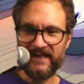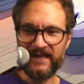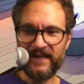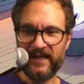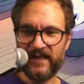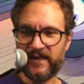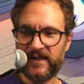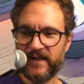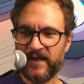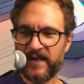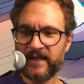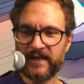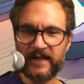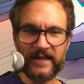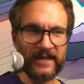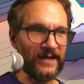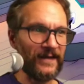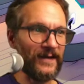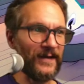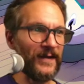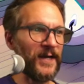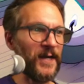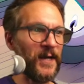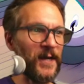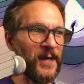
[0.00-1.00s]
I like
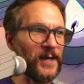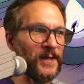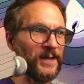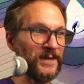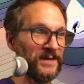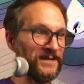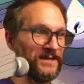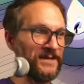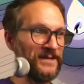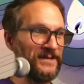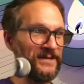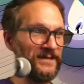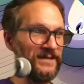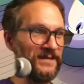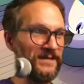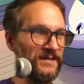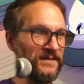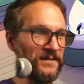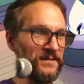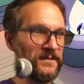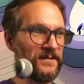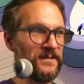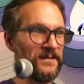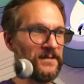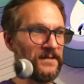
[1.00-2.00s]
uh
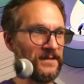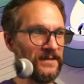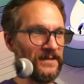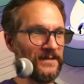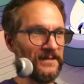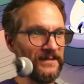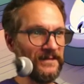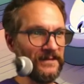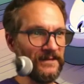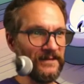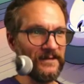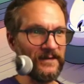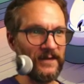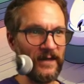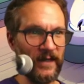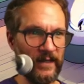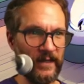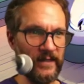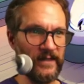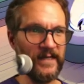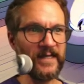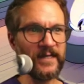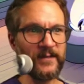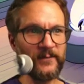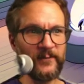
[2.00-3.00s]
I
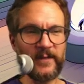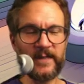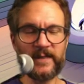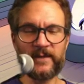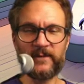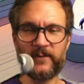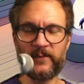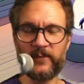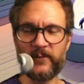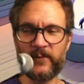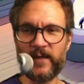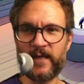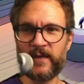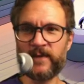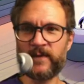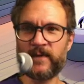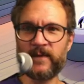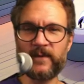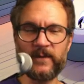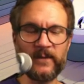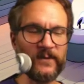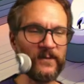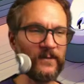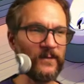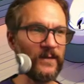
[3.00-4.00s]
like when
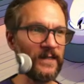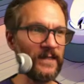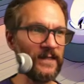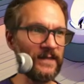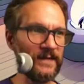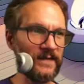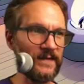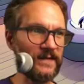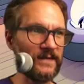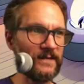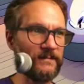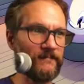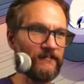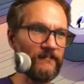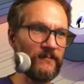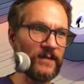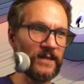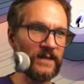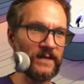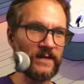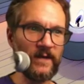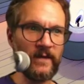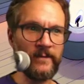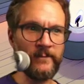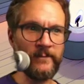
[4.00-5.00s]
when when it's when
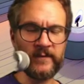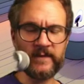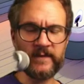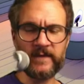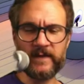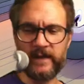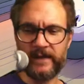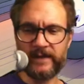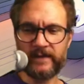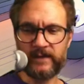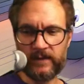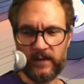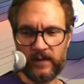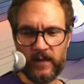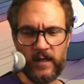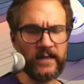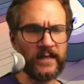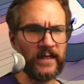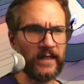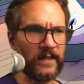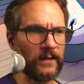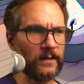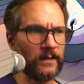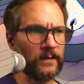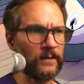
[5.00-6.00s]
it's almost like
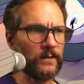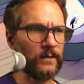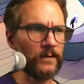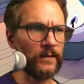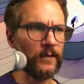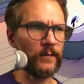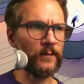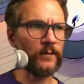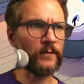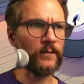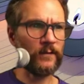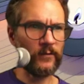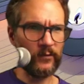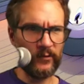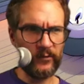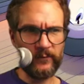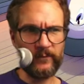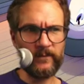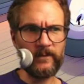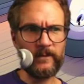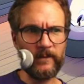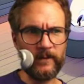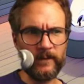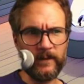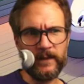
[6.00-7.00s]
talking, you know,
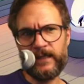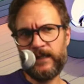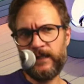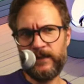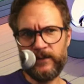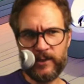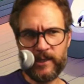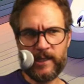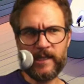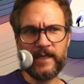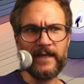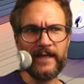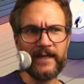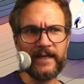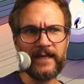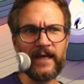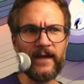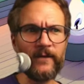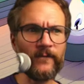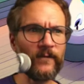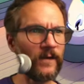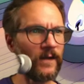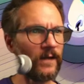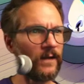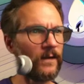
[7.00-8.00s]
or or I like
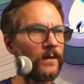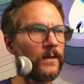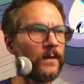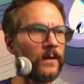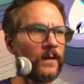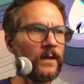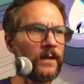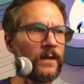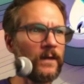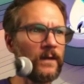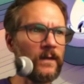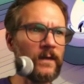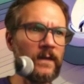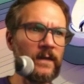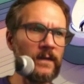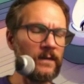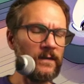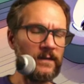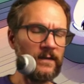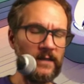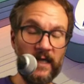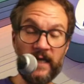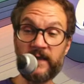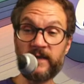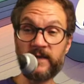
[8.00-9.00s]
having
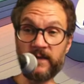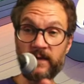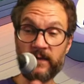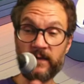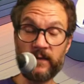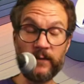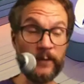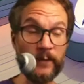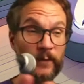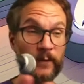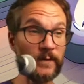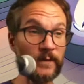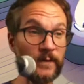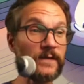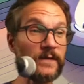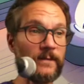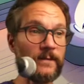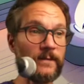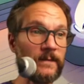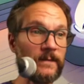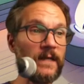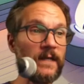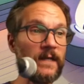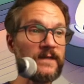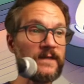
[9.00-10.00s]
nice tunes,
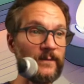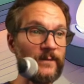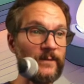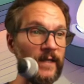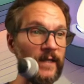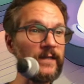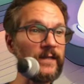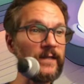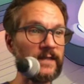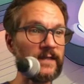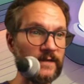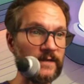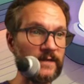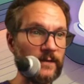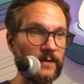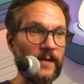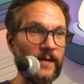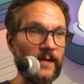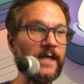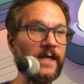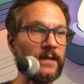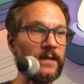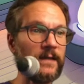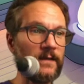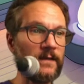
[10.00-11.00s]
nice melodies,
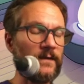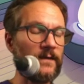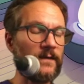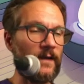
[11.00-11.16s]
great.